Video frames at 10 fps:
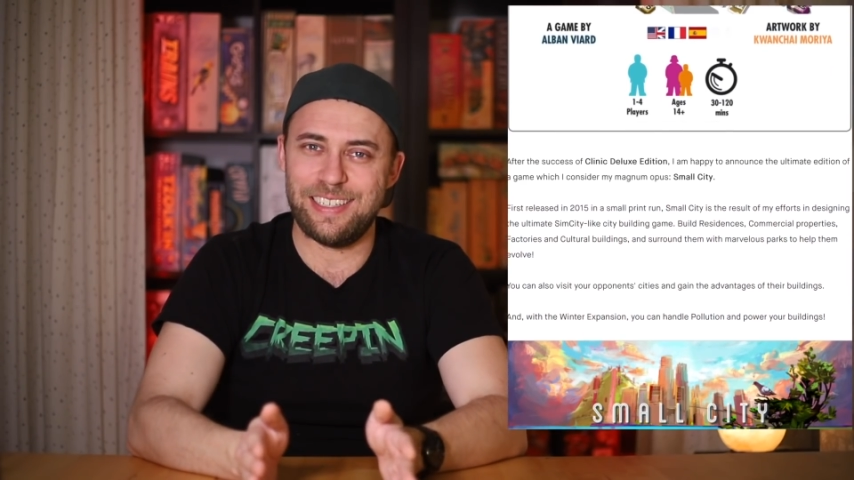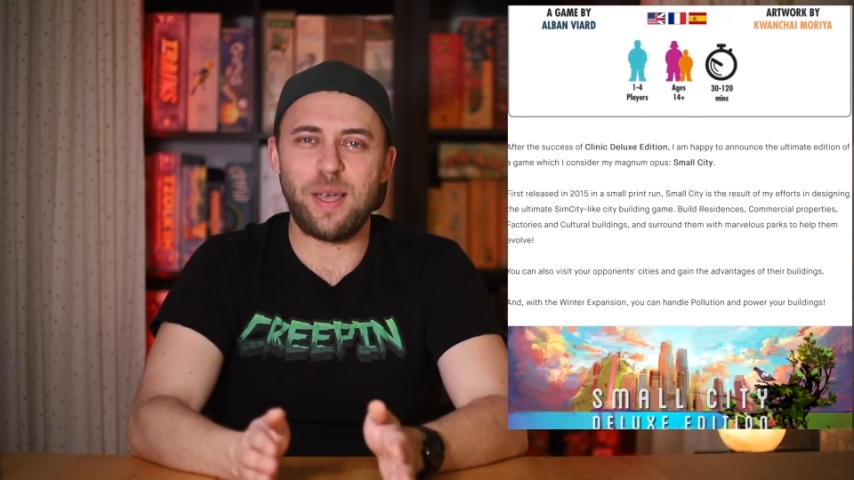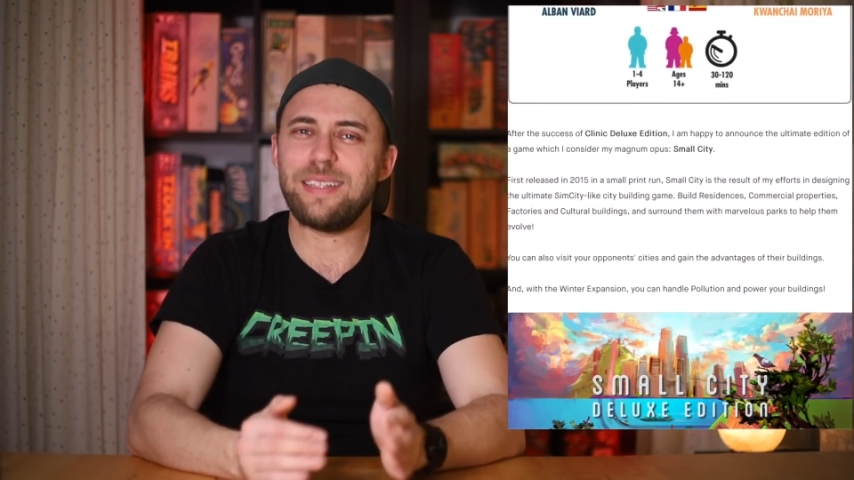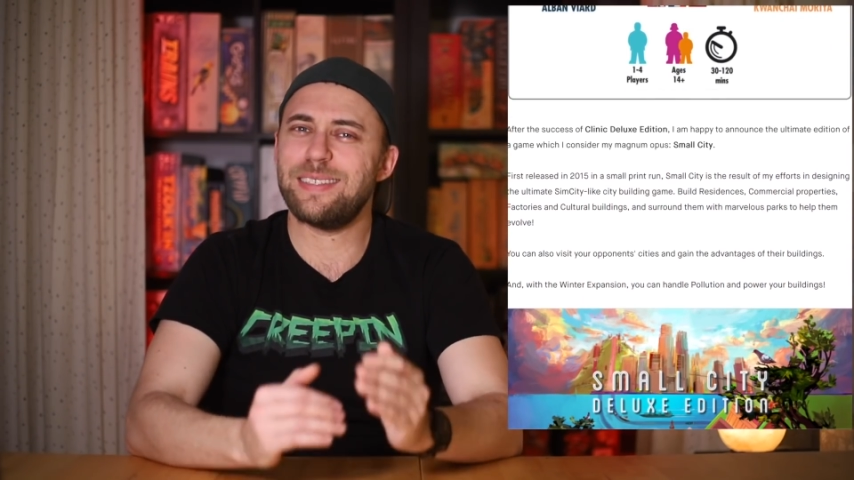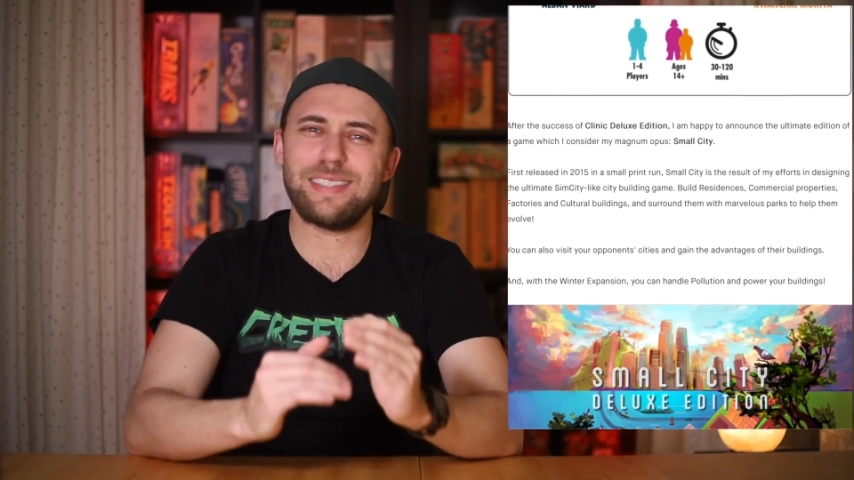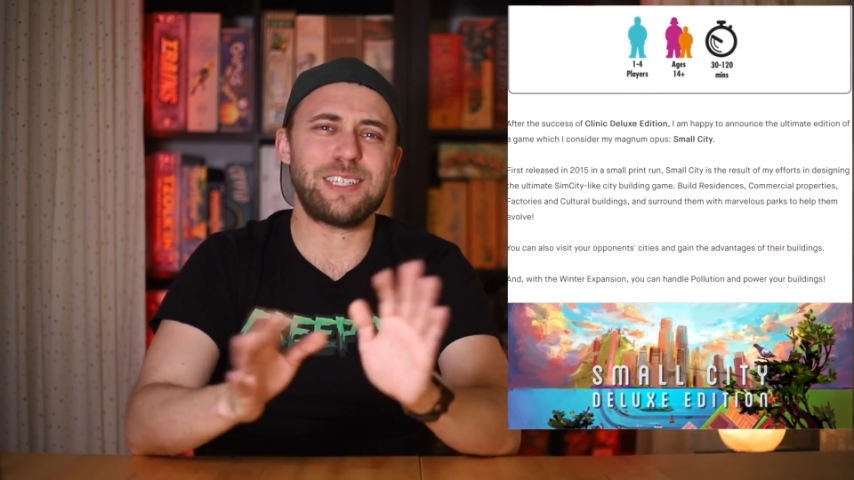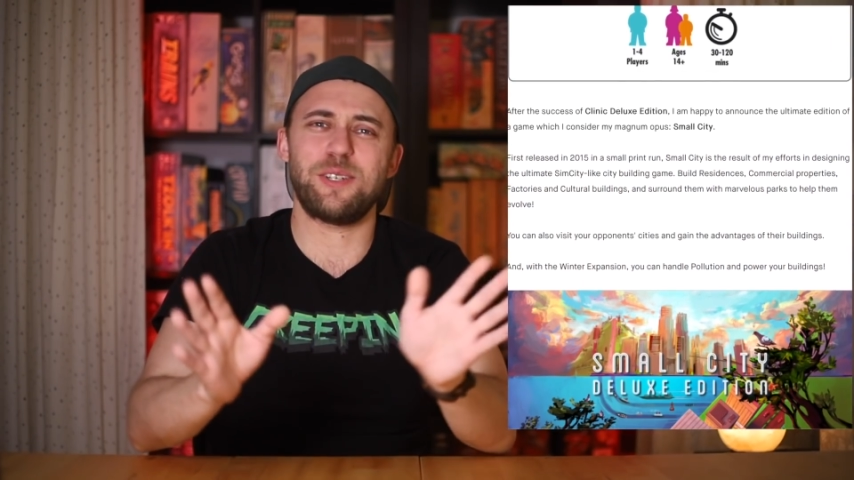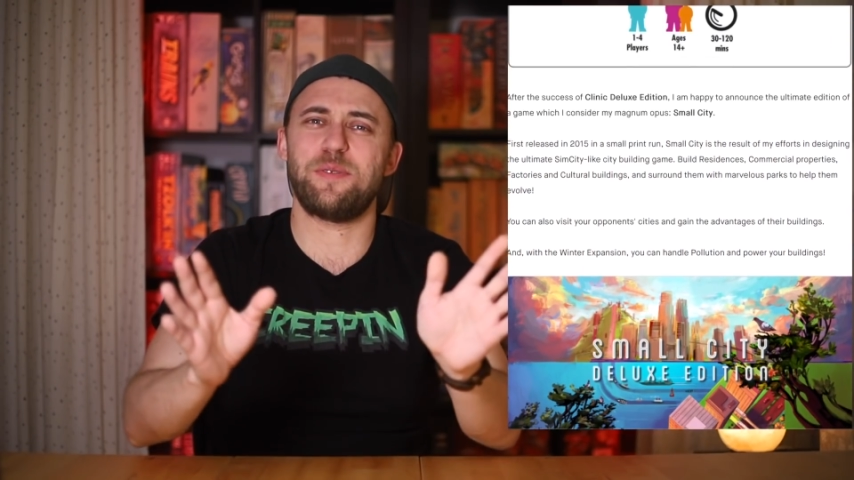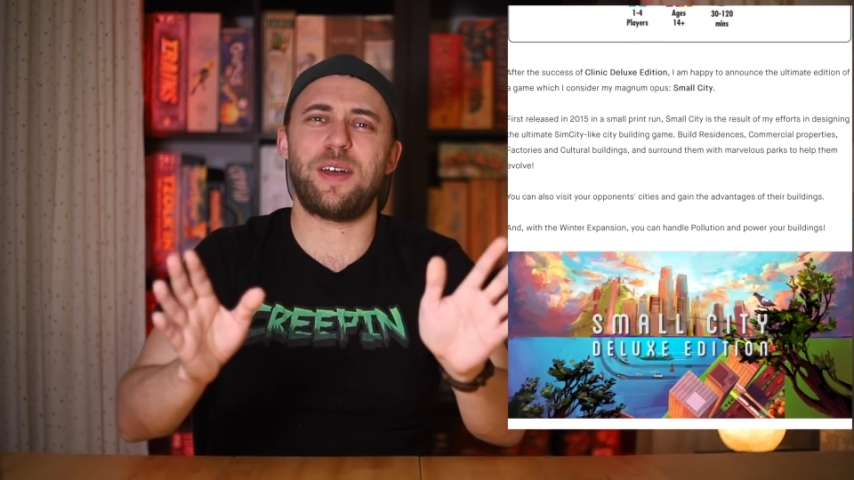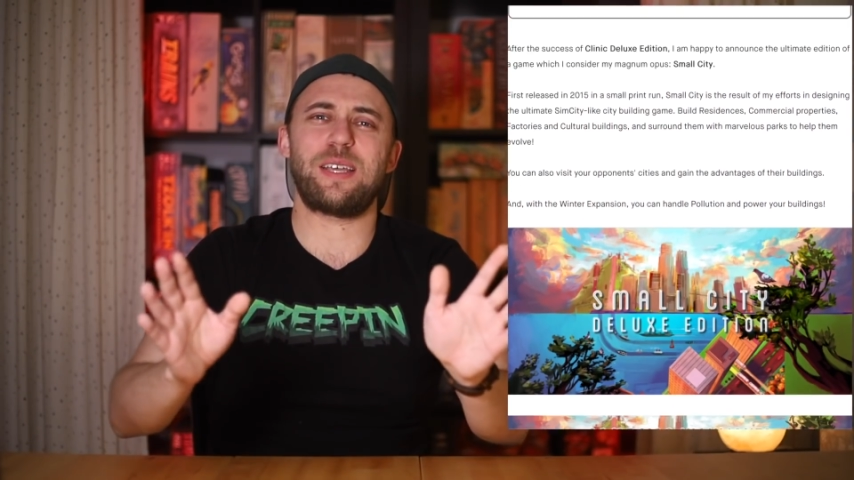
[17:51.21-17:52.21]
It's such a
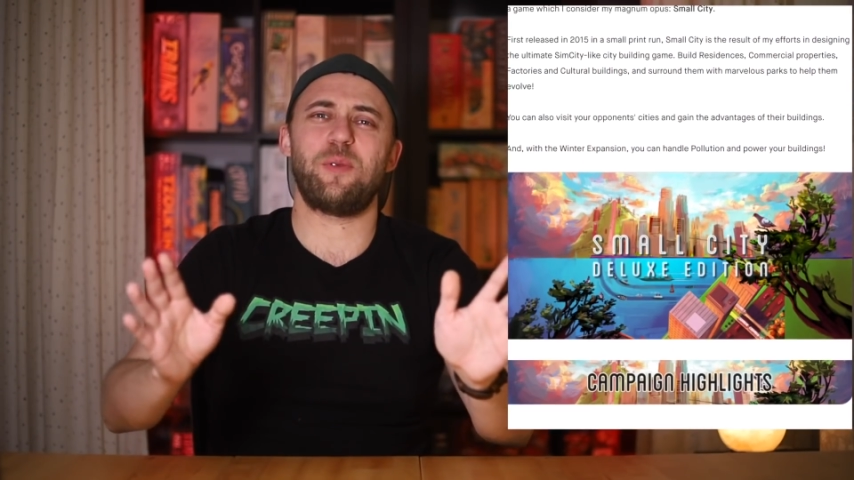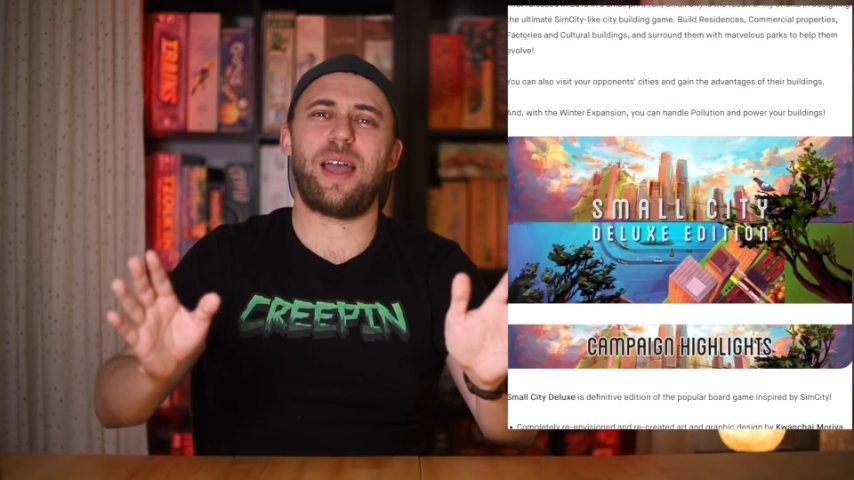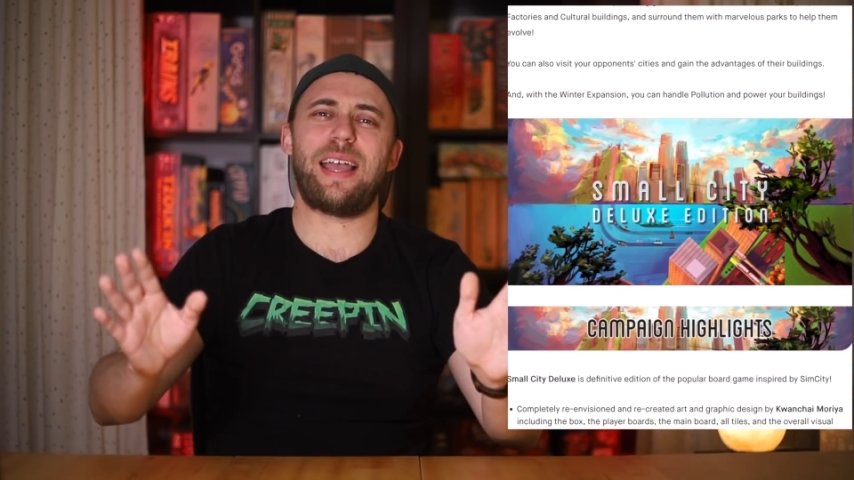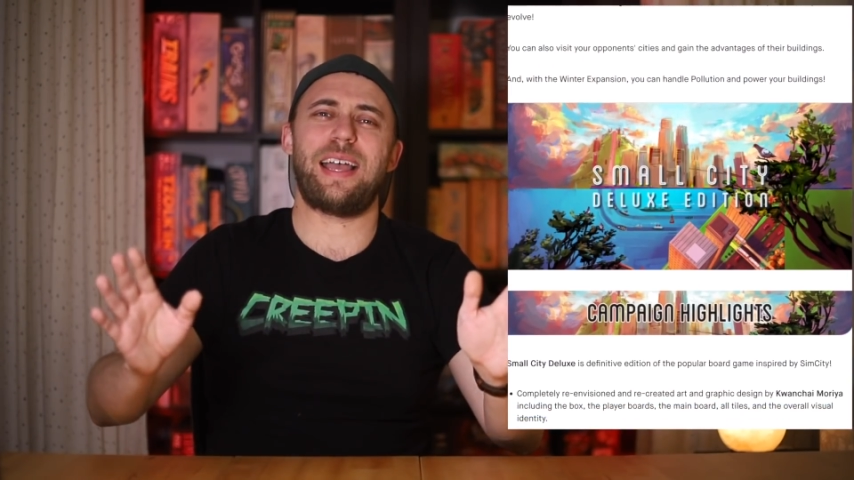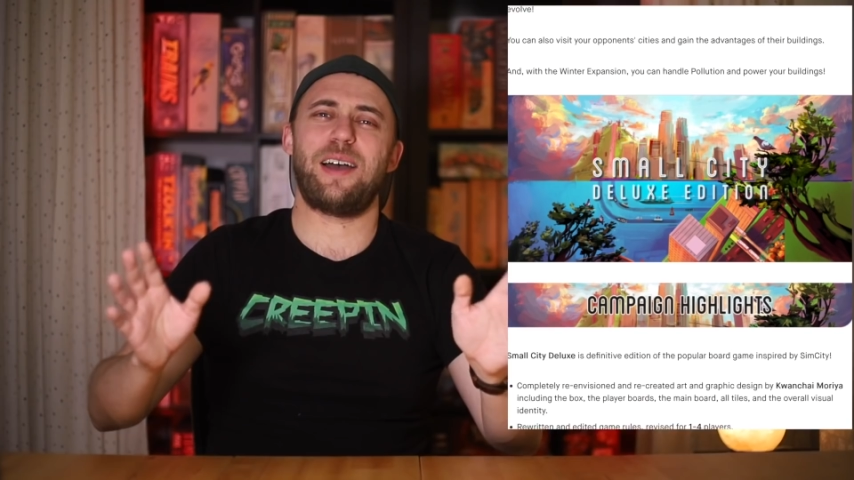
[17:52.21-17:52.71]
funny way